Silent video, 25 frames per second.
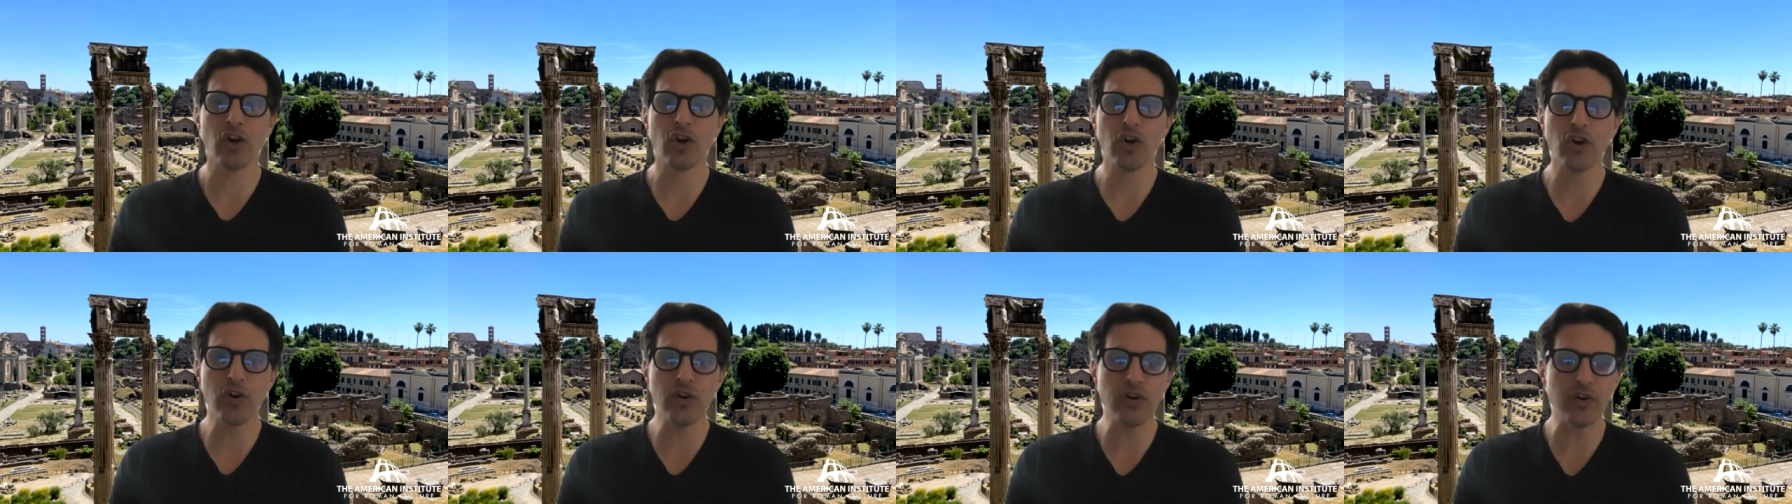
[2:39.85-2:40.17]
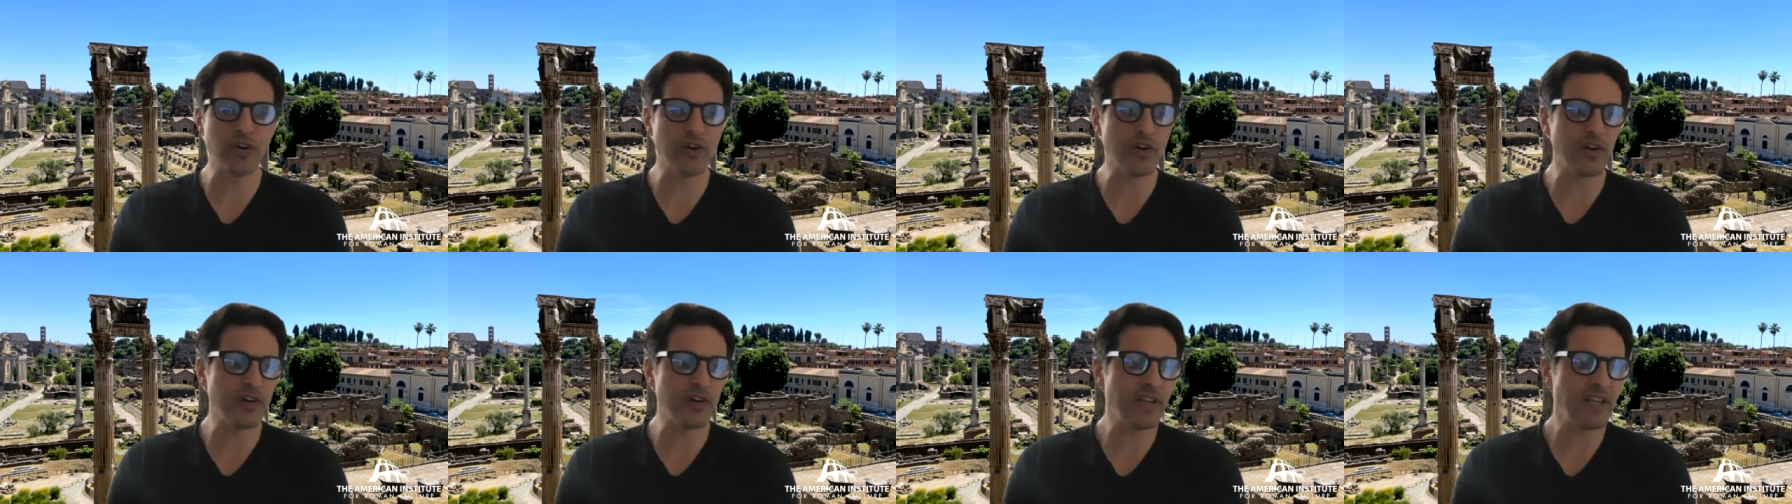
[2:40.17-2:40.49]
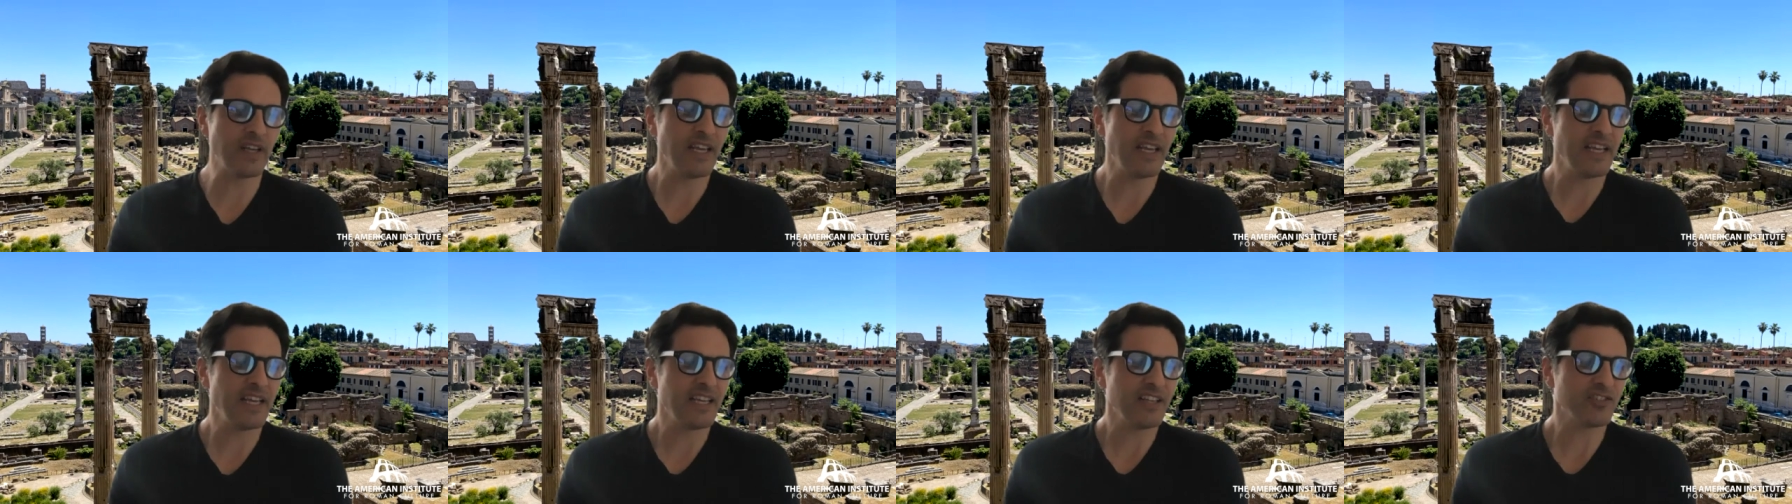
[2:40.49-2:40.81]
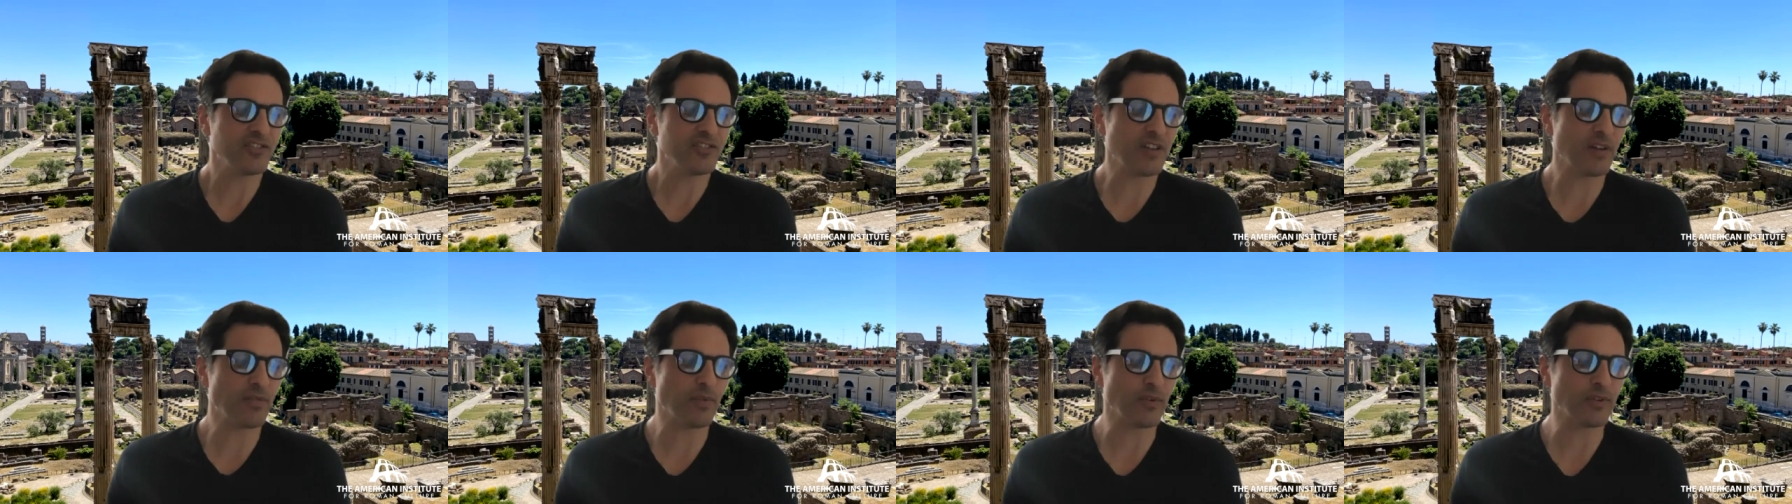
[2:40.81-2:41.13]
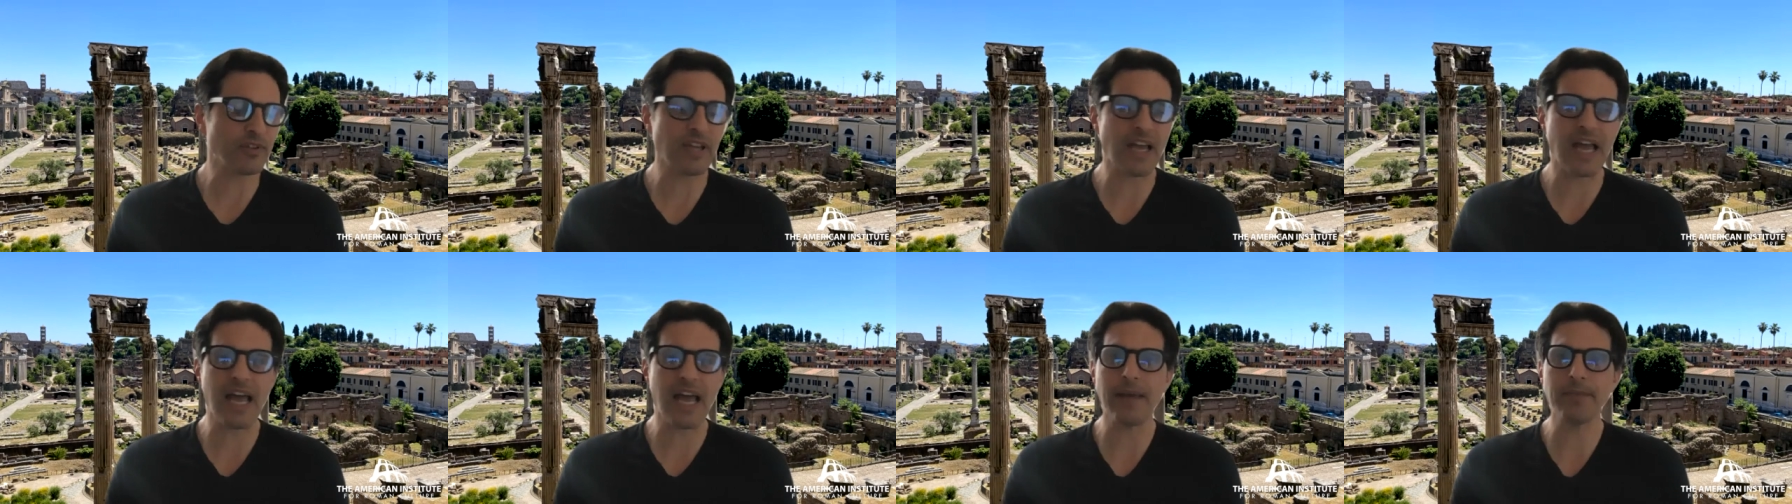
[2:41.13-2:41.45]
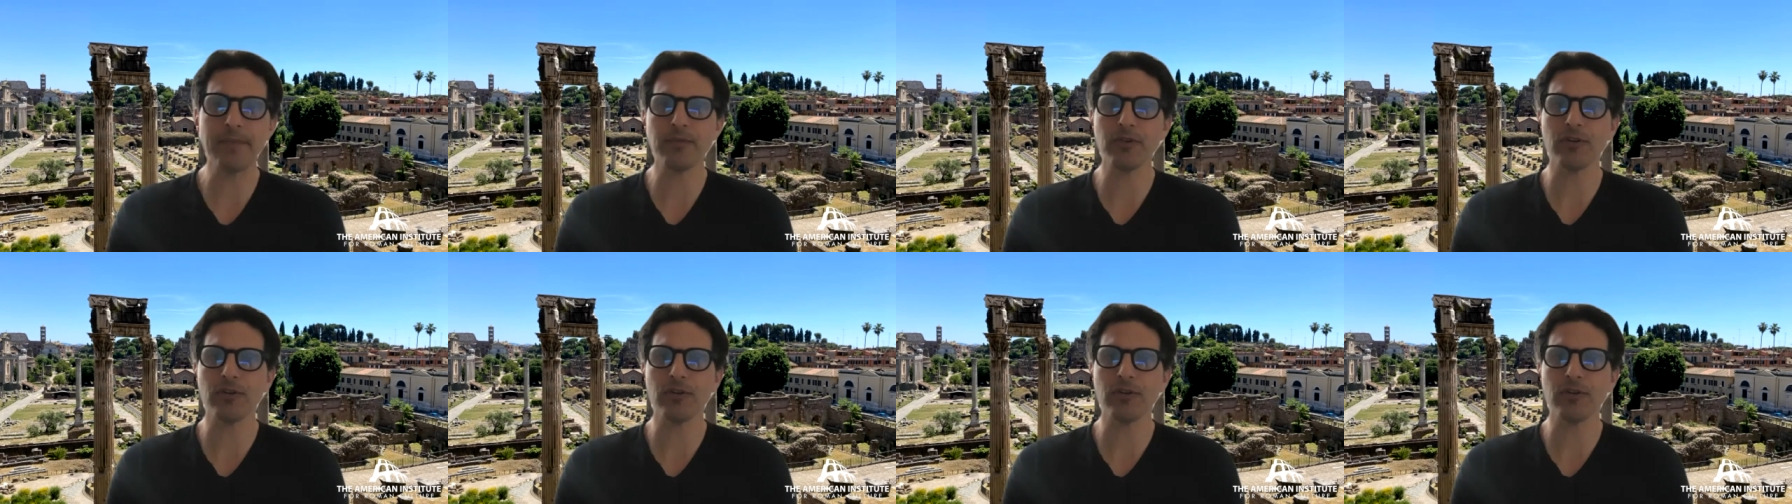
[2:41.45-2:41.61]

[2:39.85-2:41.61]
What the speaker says: heard several times.